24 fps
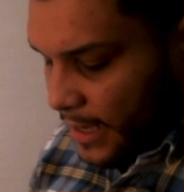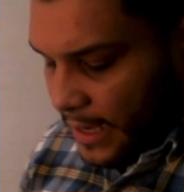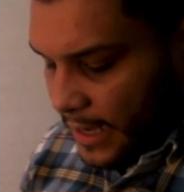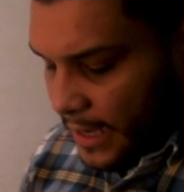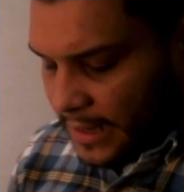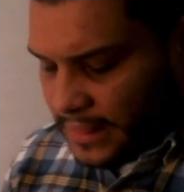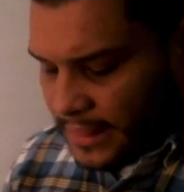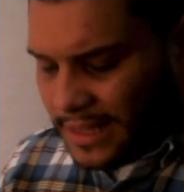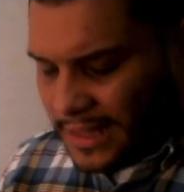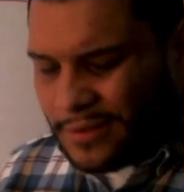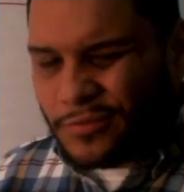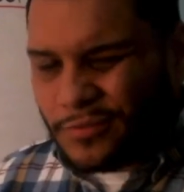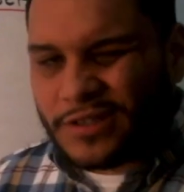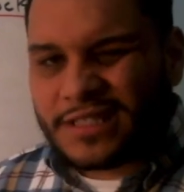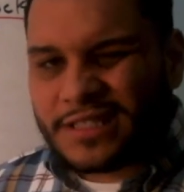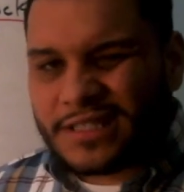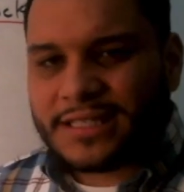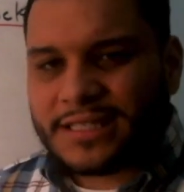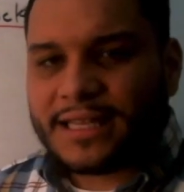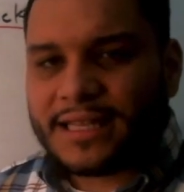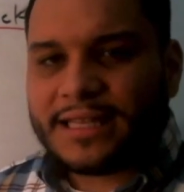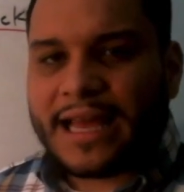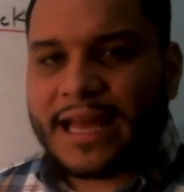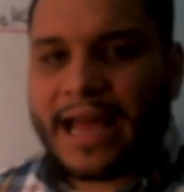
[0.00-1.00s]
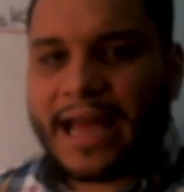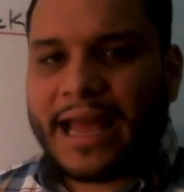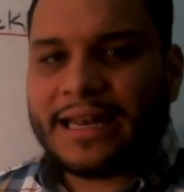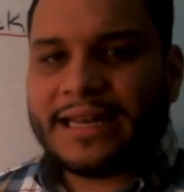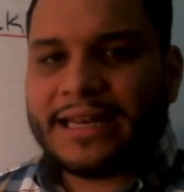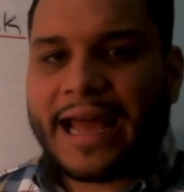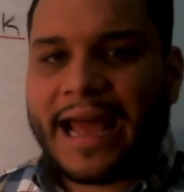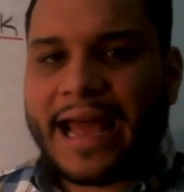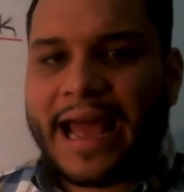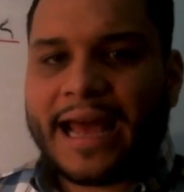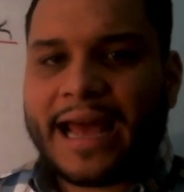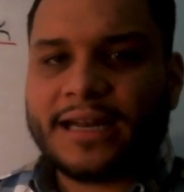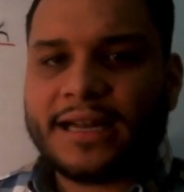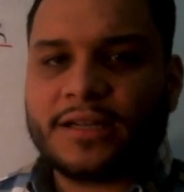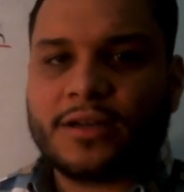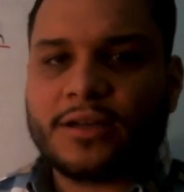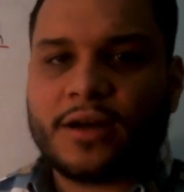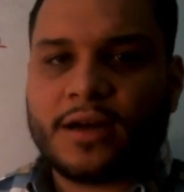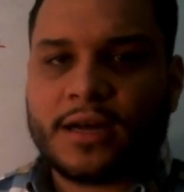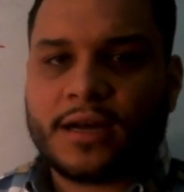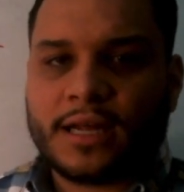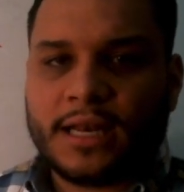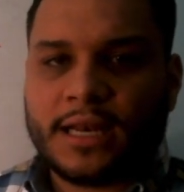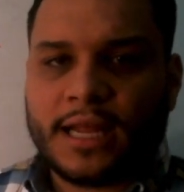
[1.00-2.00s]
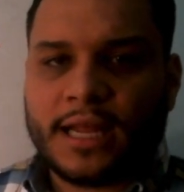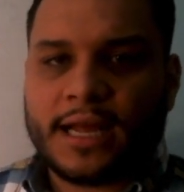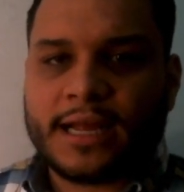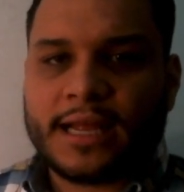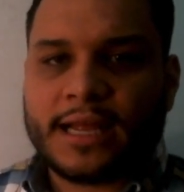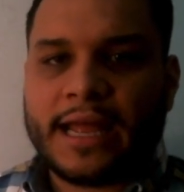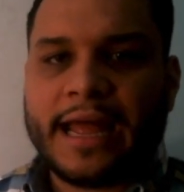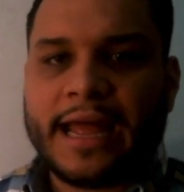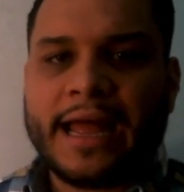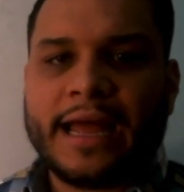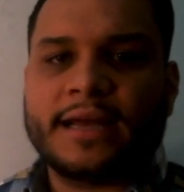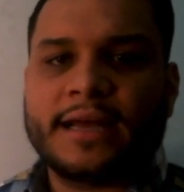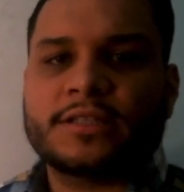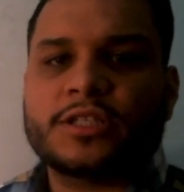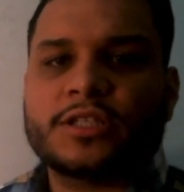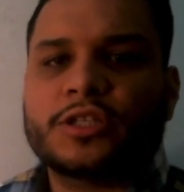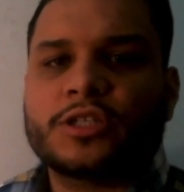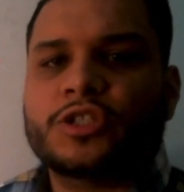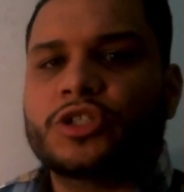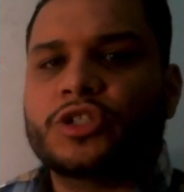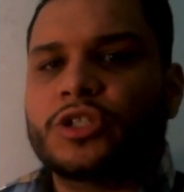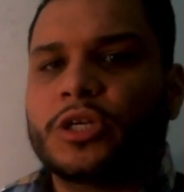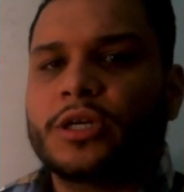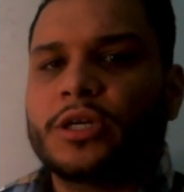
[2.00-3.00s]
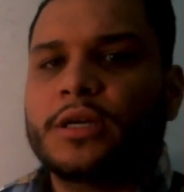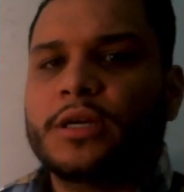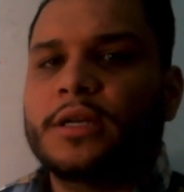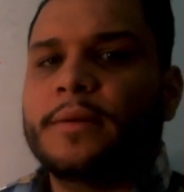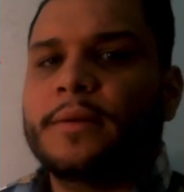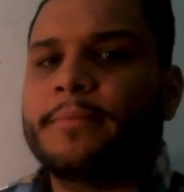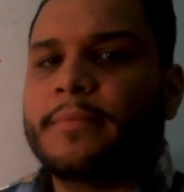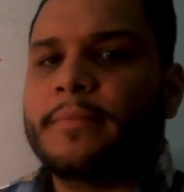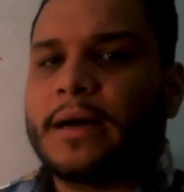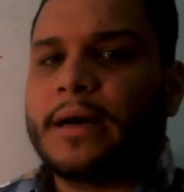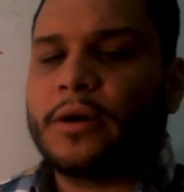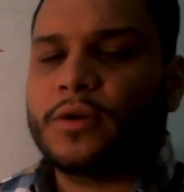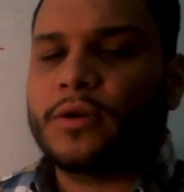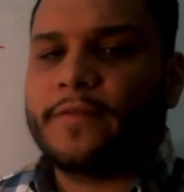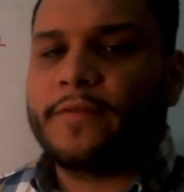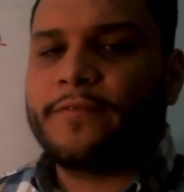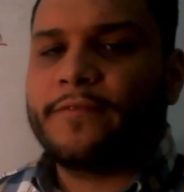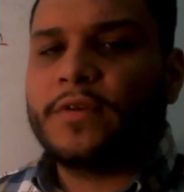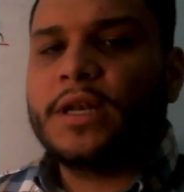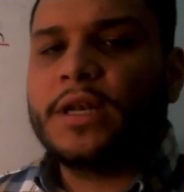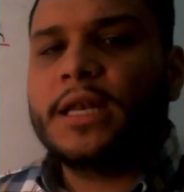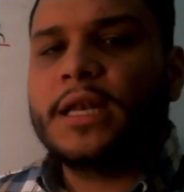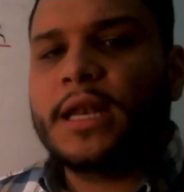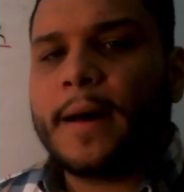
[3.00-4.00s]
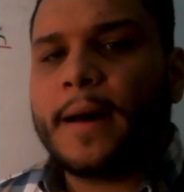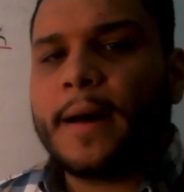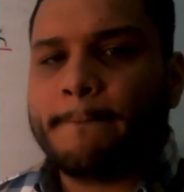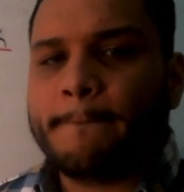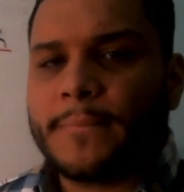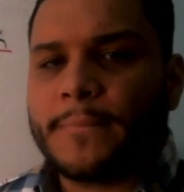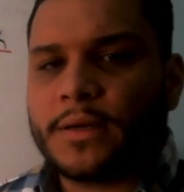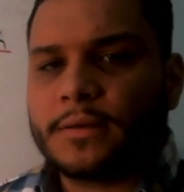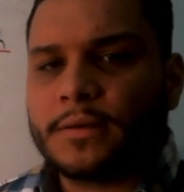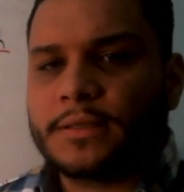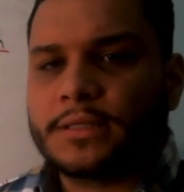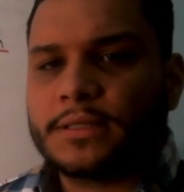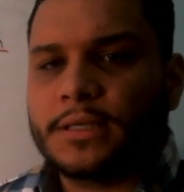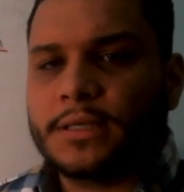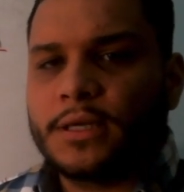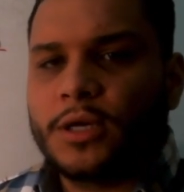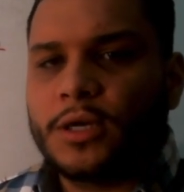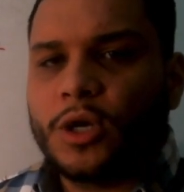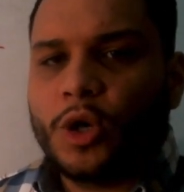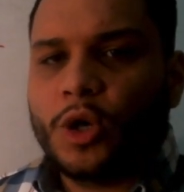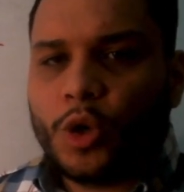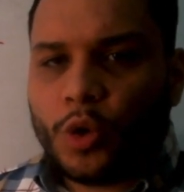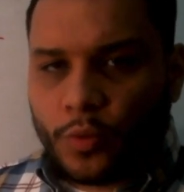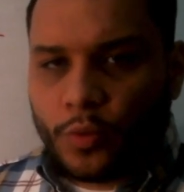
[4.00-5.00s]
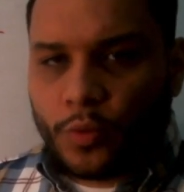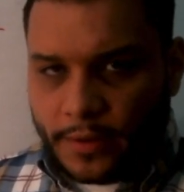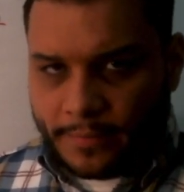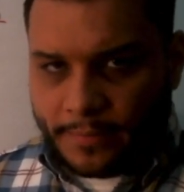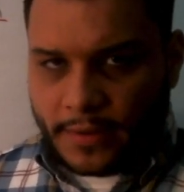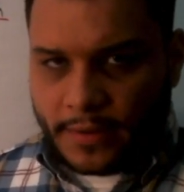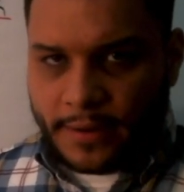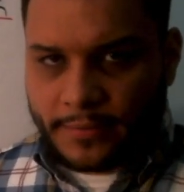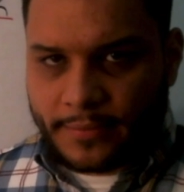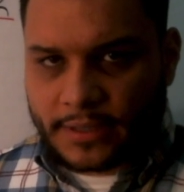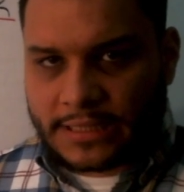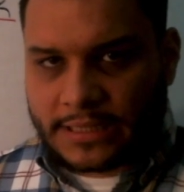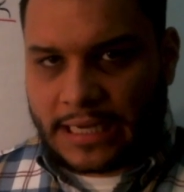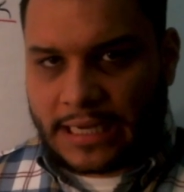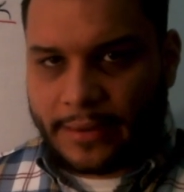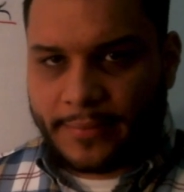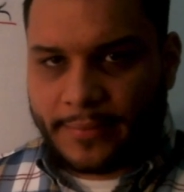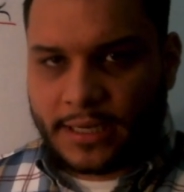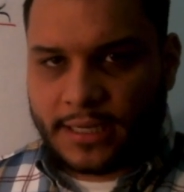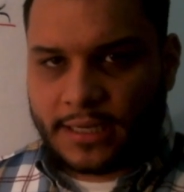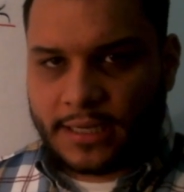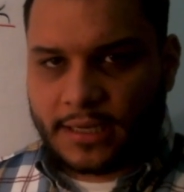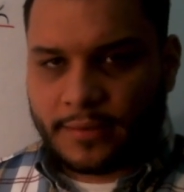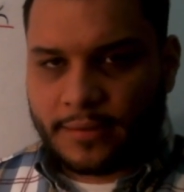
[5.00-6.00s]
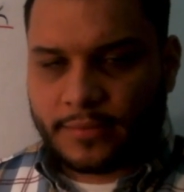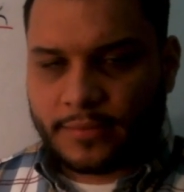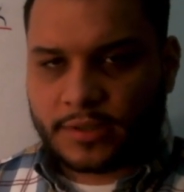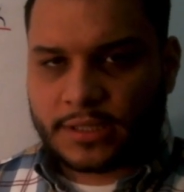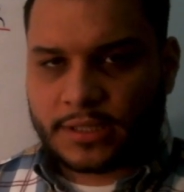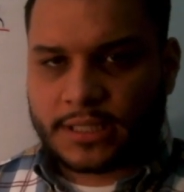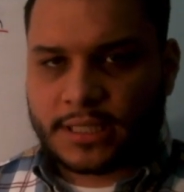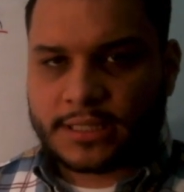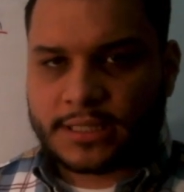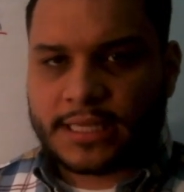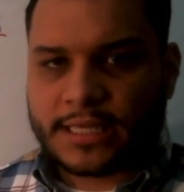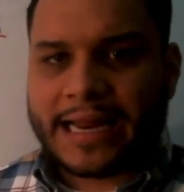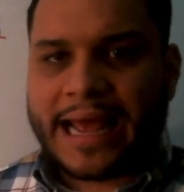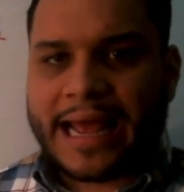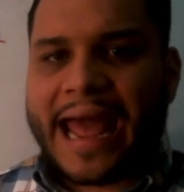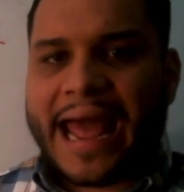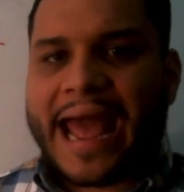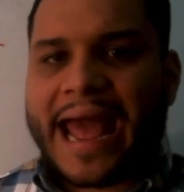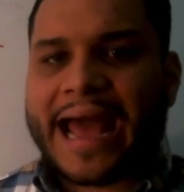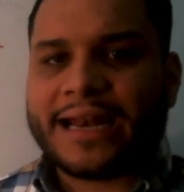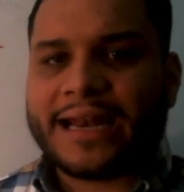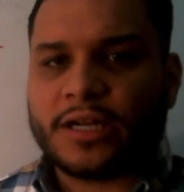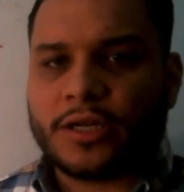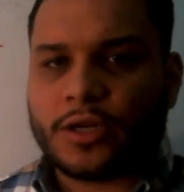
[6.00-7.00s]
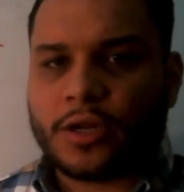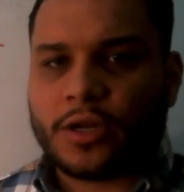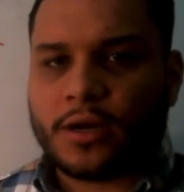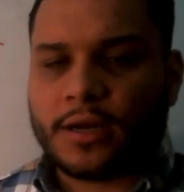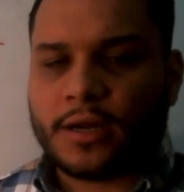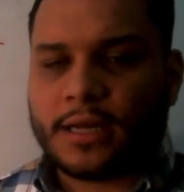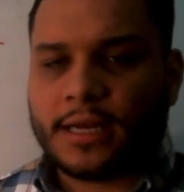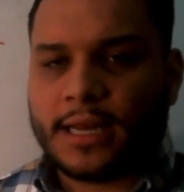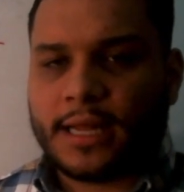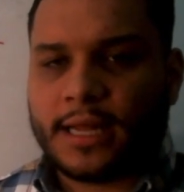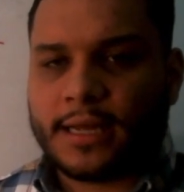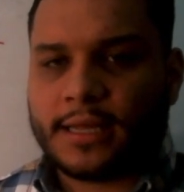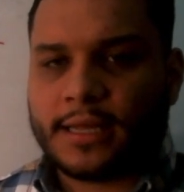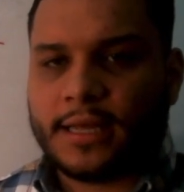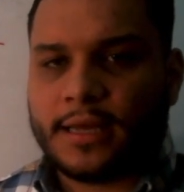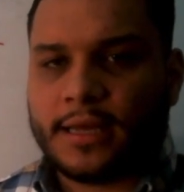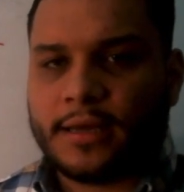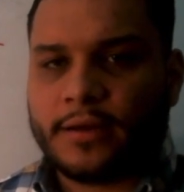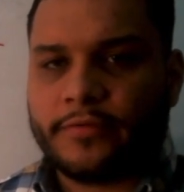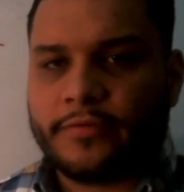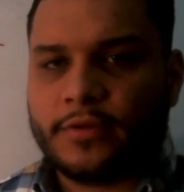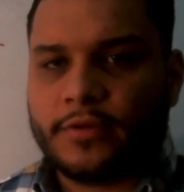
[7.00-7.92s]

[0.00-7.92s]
And then we said that an analog clock has a certain amount of numbers. Who remembers how many numbers does an analog clock have?